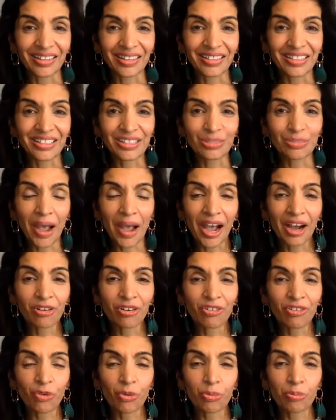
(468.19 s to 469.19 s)
These
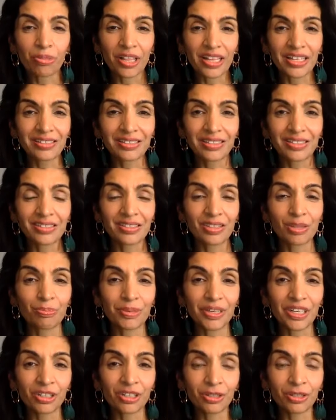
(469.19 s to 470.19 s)
powerful places, the
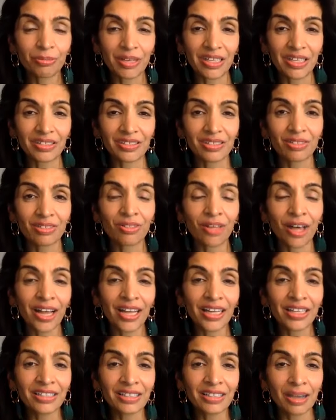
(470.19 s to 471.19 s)
pyramids
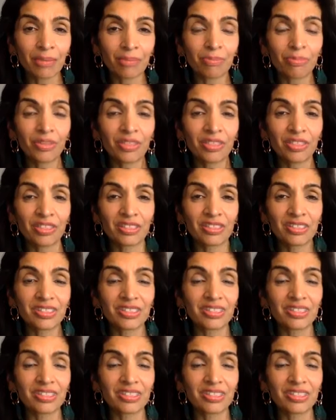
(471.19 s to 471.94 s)
lined up with the,